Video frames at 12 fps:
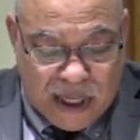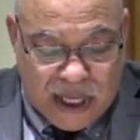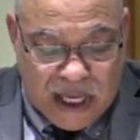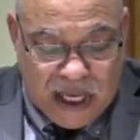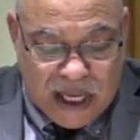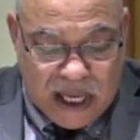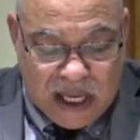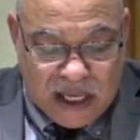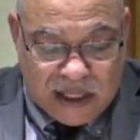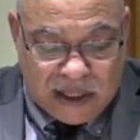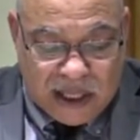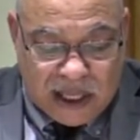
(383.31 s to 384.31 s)
He
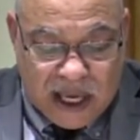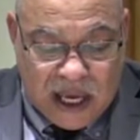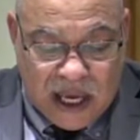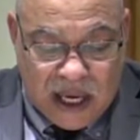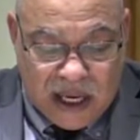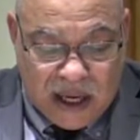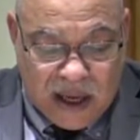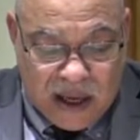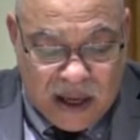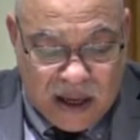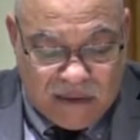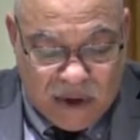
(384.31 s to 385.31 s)
is the King
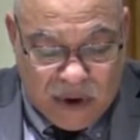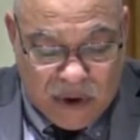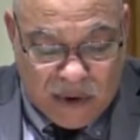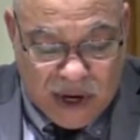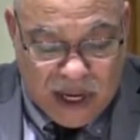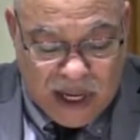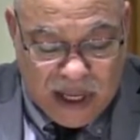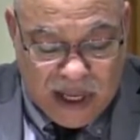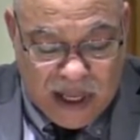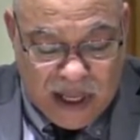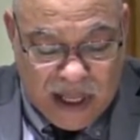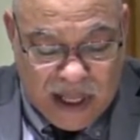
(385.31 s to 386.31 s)
of glory.
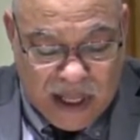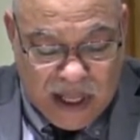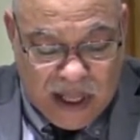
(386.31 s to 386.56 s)
Amen.